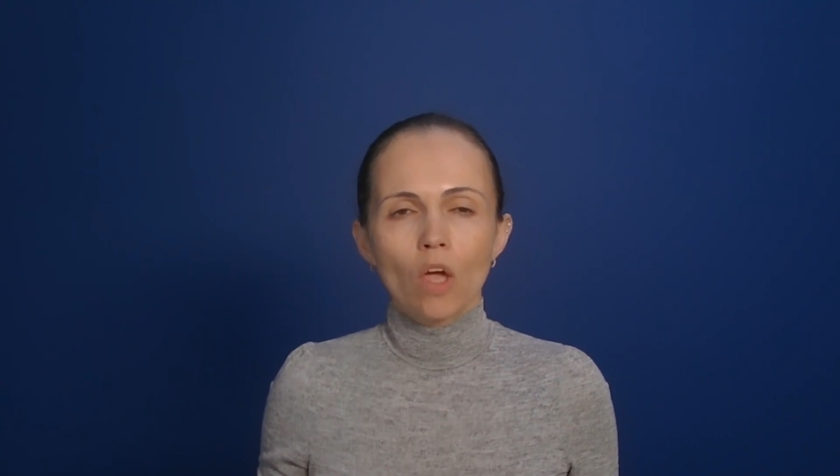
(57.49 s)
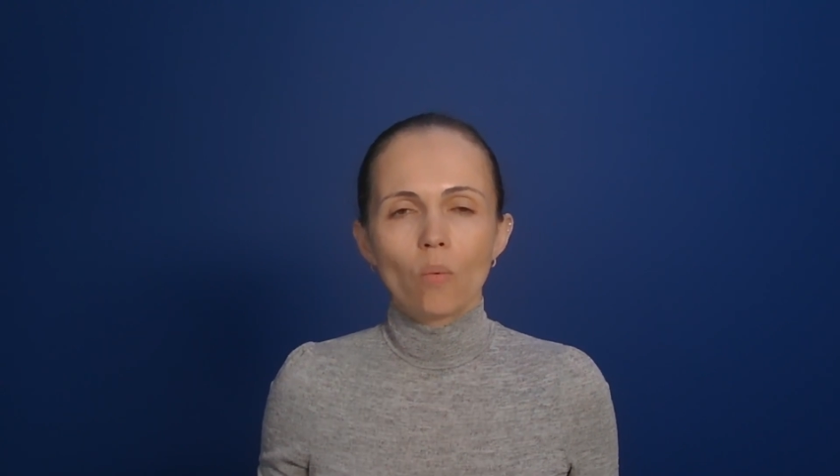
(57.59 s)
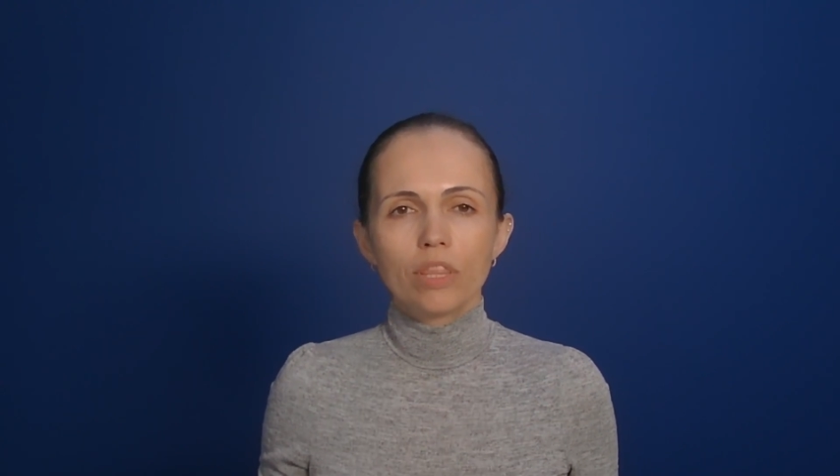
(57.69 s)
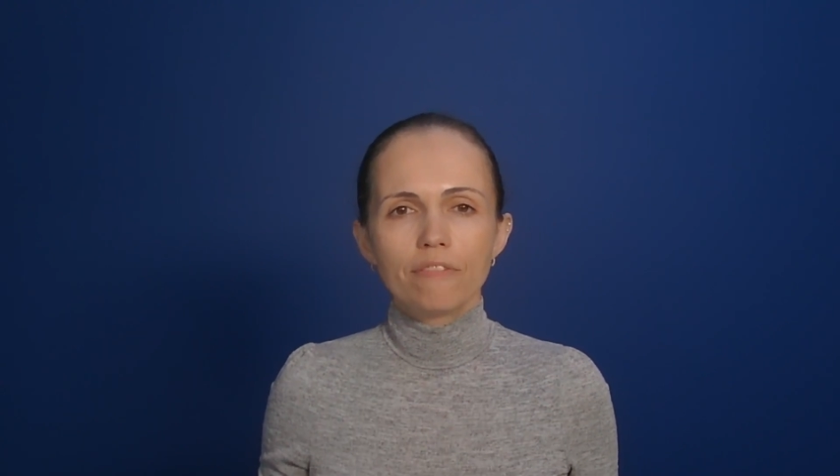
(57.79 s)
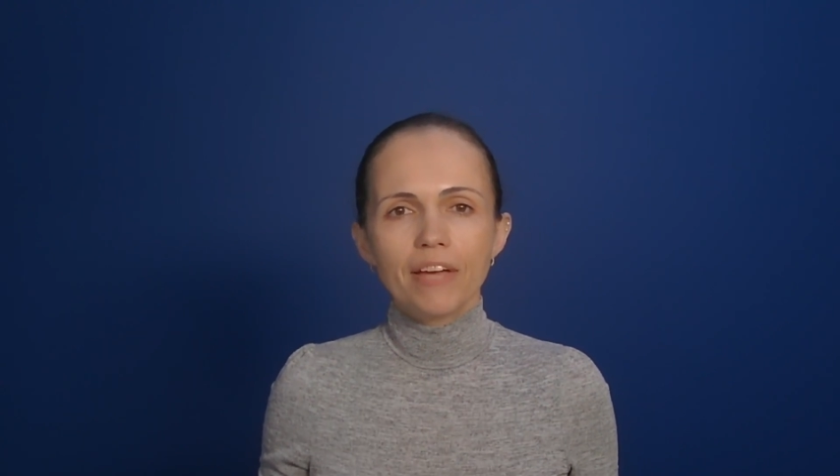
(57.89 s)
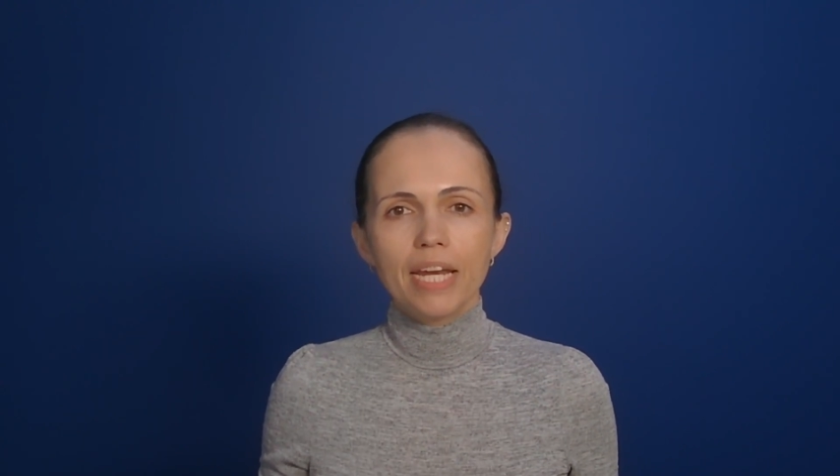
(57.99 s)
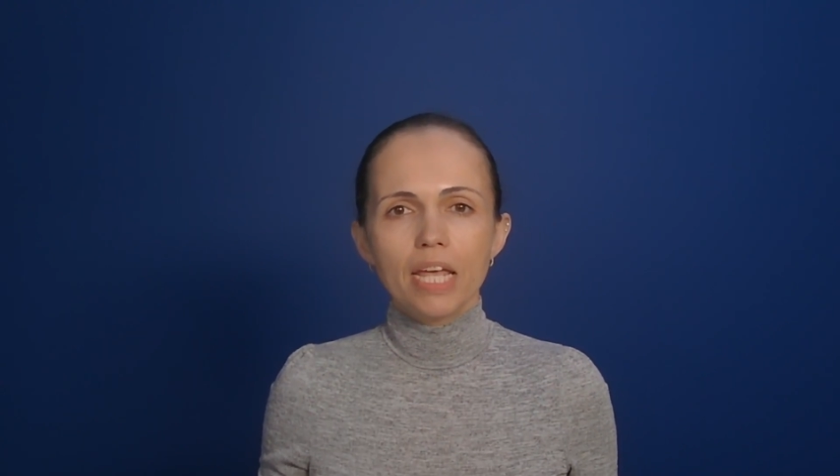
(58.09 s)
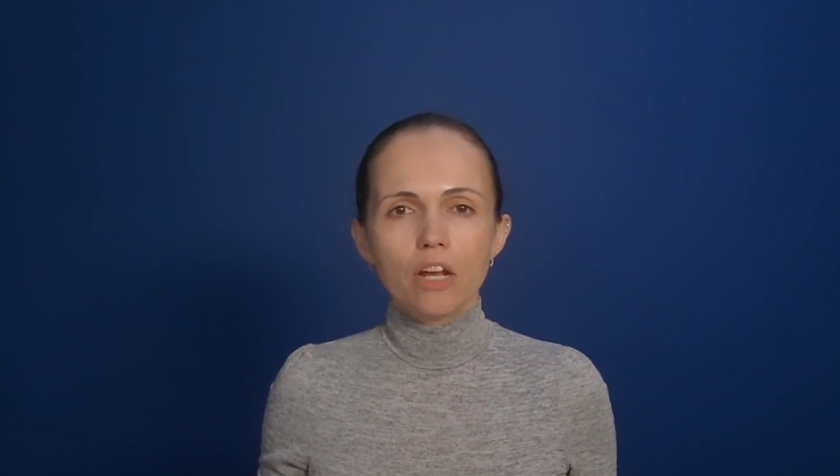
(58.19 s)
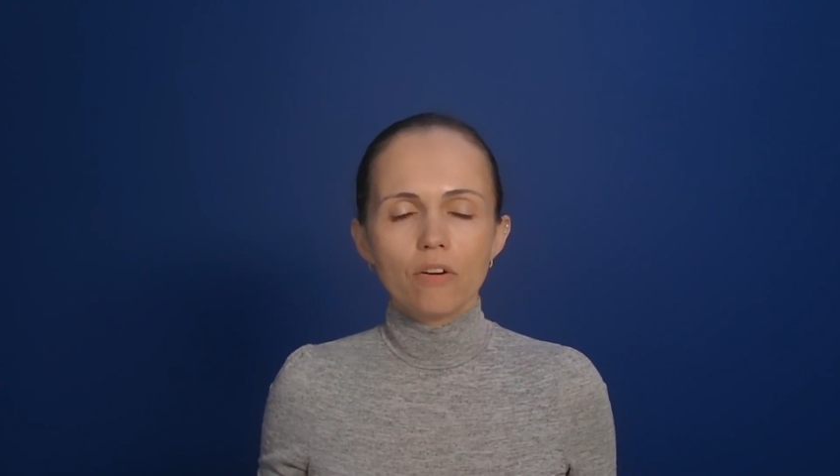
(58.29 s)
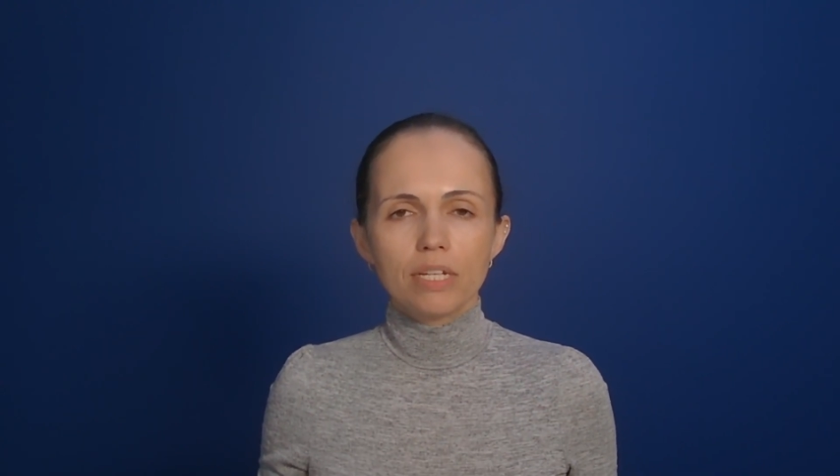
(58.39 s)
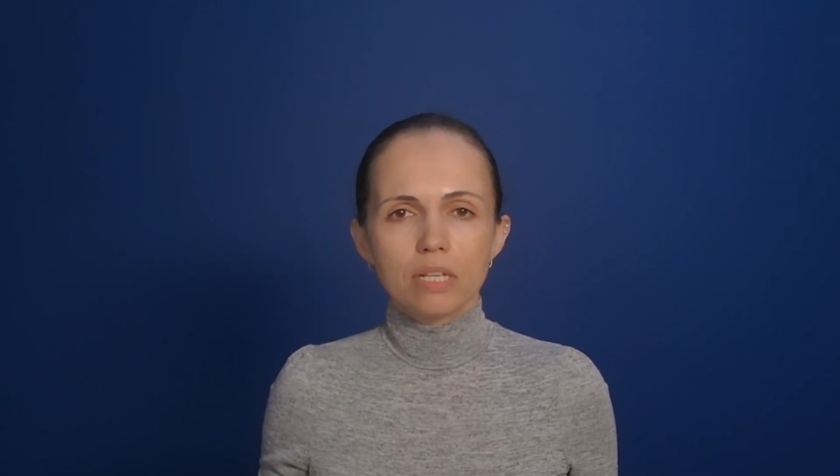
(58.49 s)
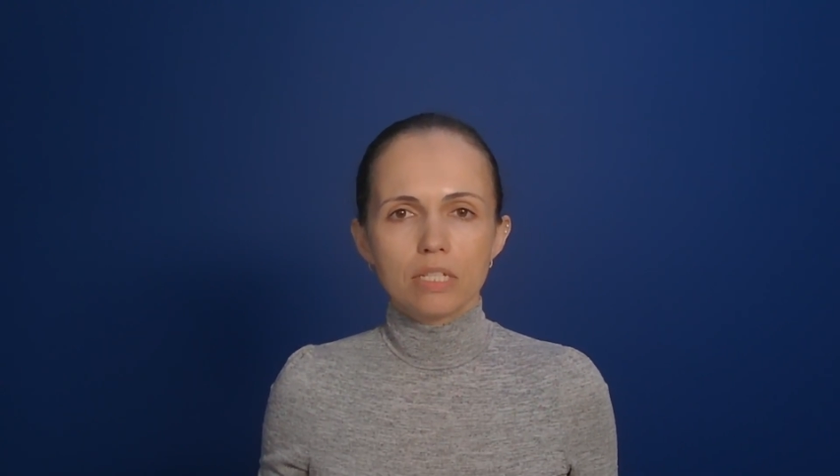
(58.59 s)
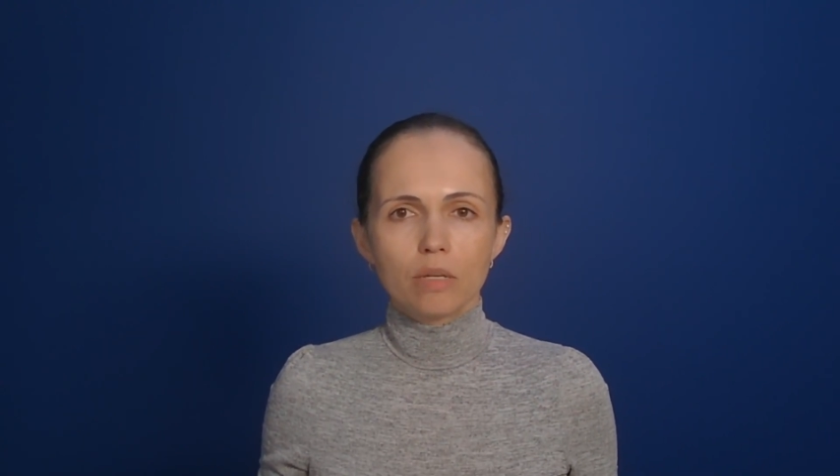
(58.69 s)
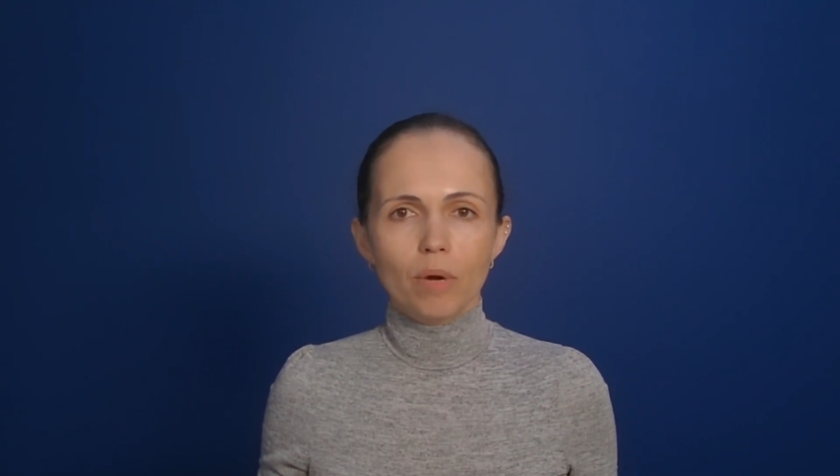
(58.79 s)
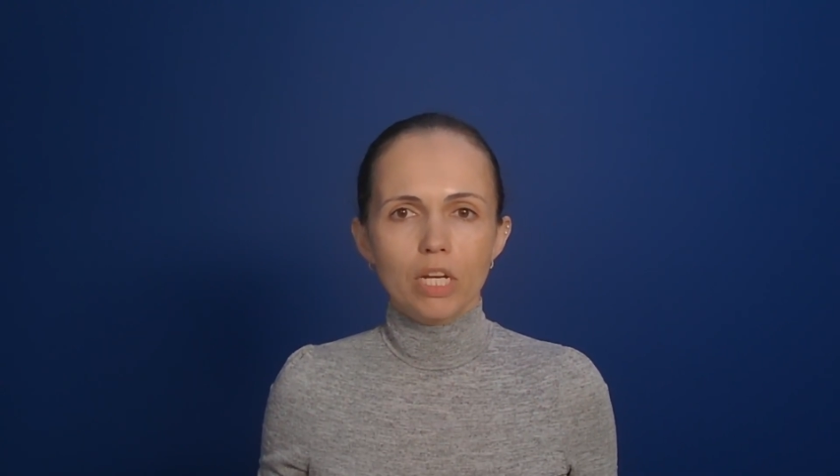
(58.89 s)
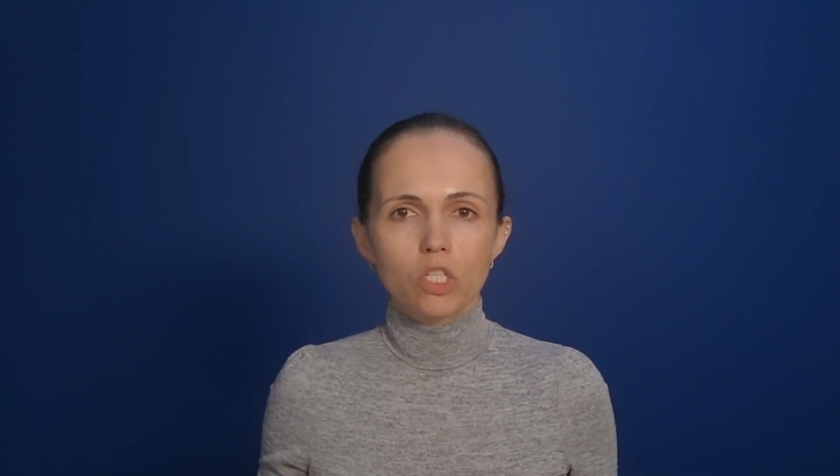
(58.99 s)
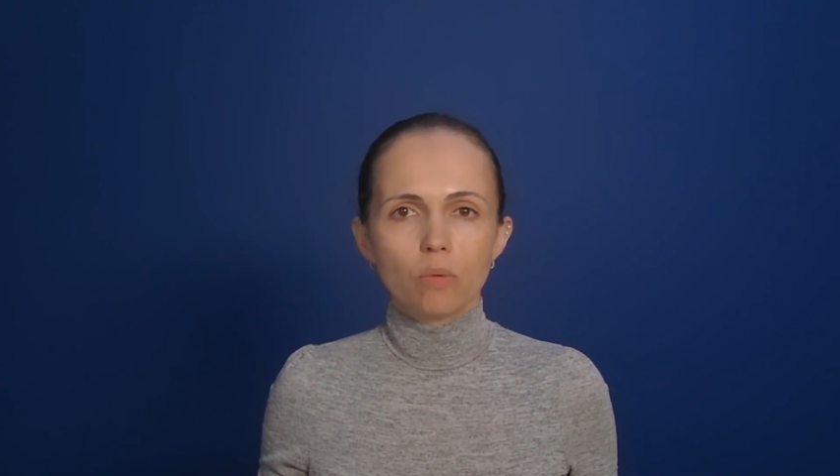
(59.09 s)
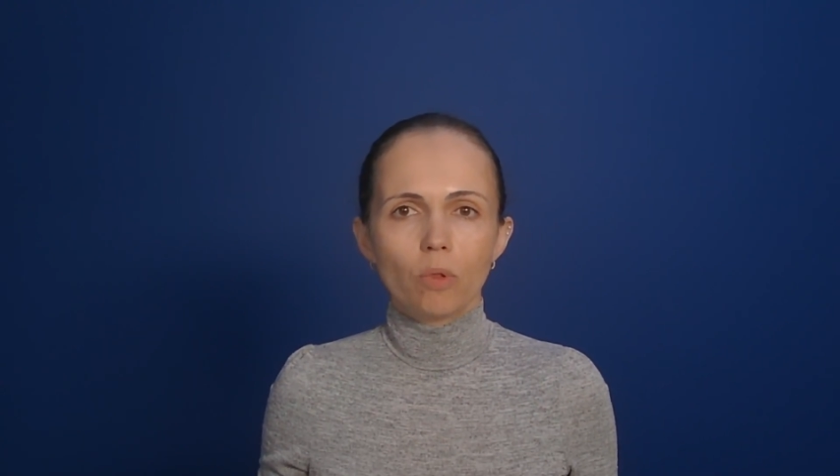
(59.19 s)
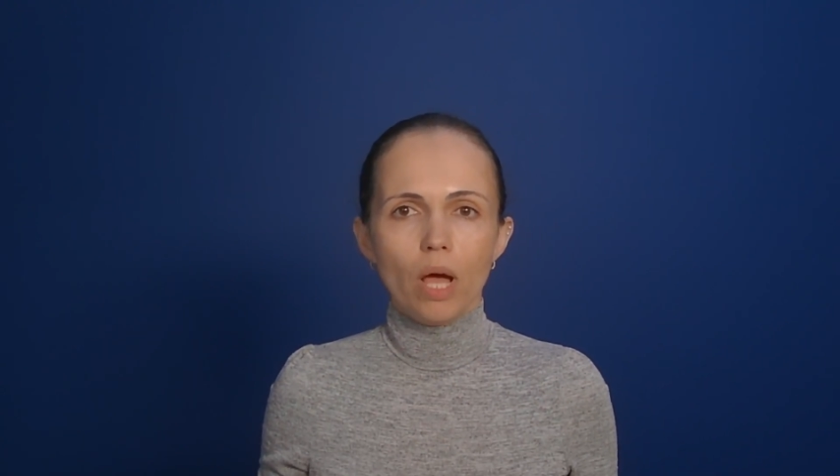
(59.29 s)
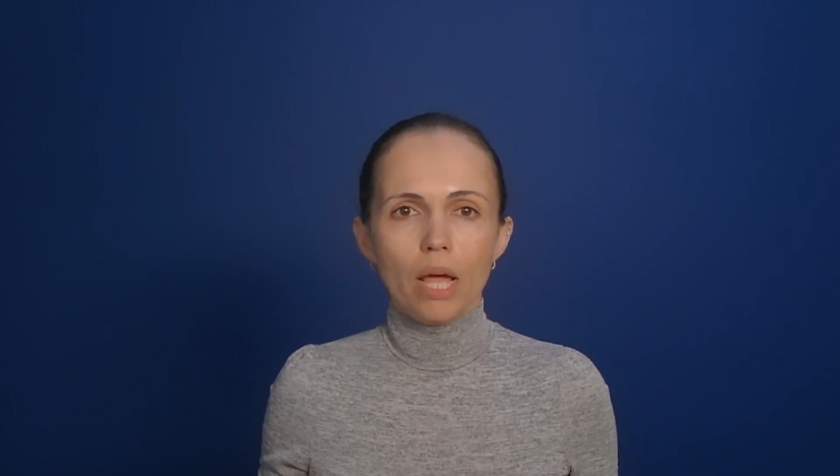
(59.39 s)
When the Fed increases the money
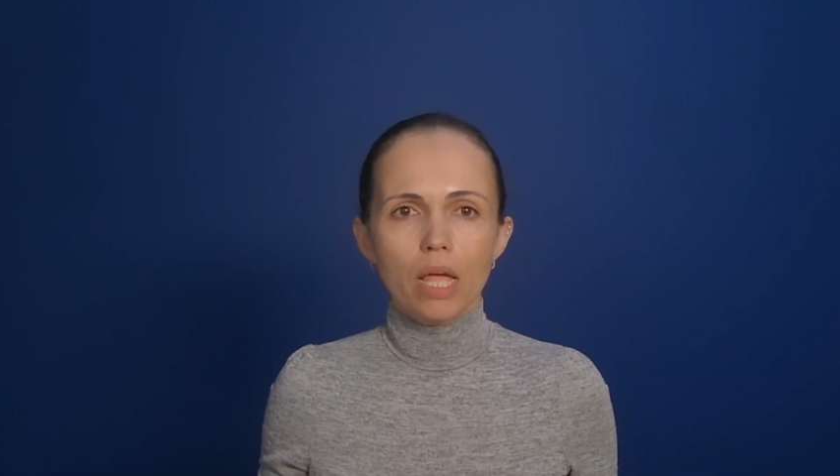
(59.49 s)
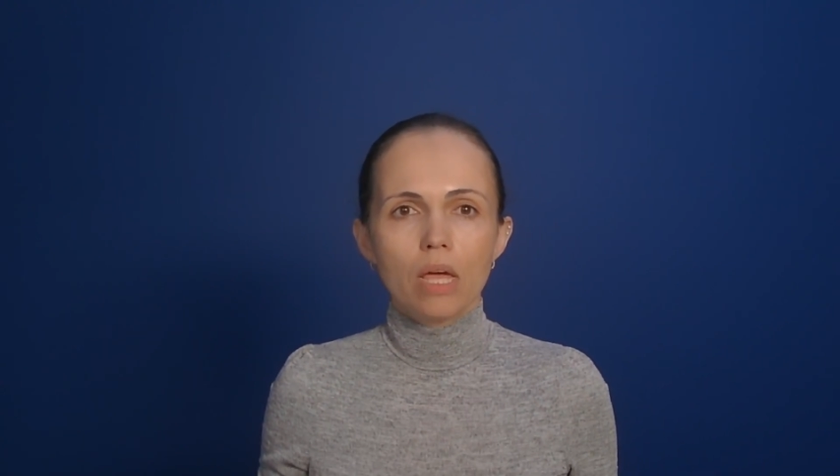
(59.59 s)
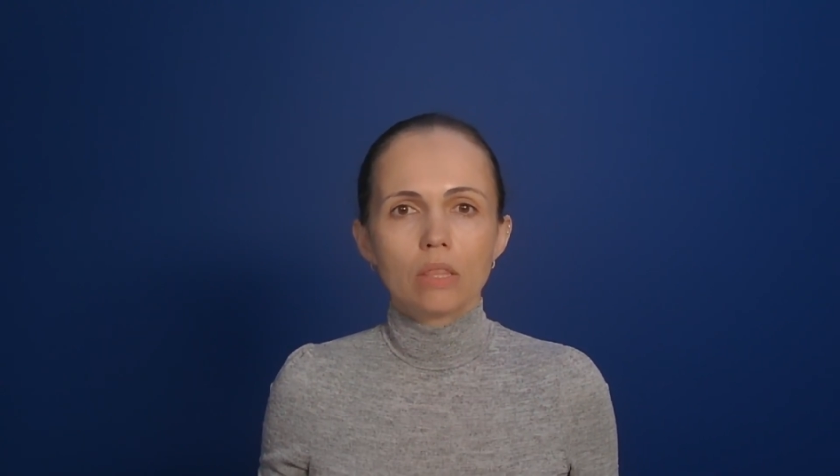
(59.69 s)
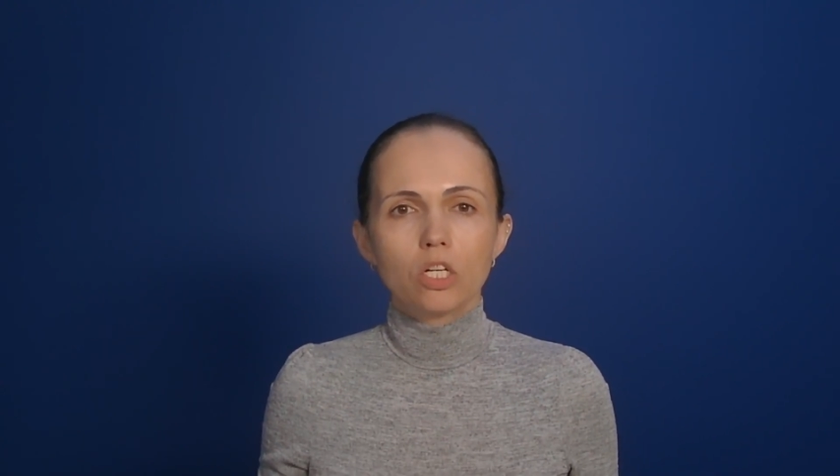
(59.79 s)
supply,